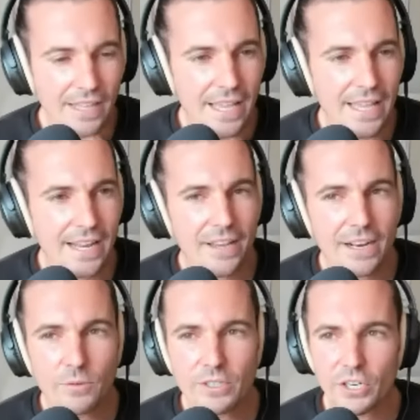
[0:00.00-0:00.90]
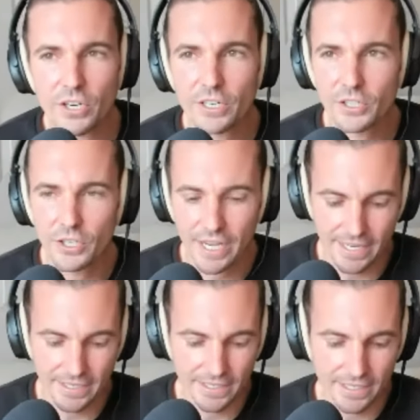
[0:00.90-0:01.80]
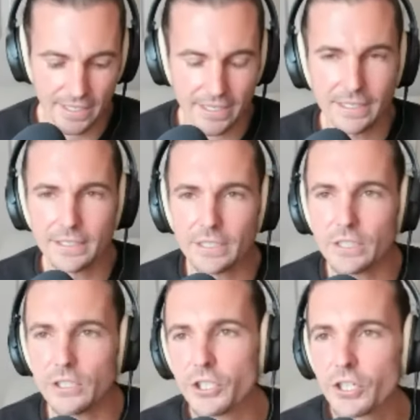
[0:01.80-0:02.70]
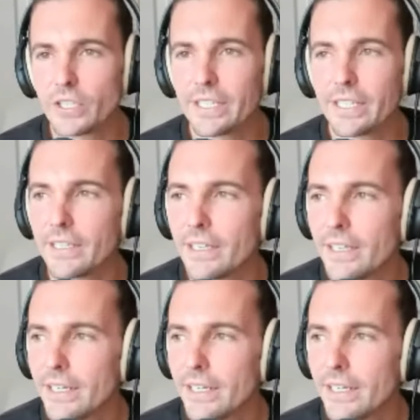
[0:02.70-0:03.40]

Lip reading: And I thought I would start today's journaling